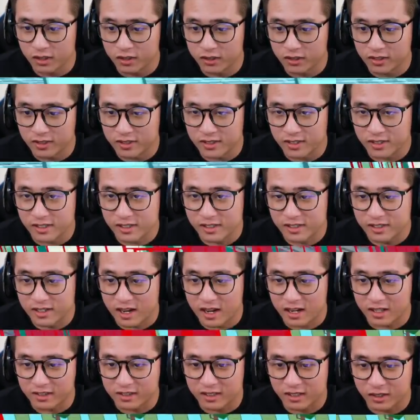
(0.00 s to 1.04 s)
on this is
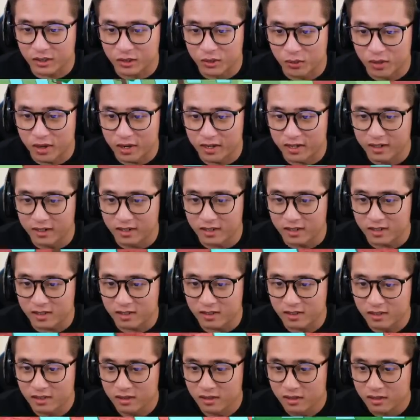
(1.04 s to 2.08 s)
not the greatest,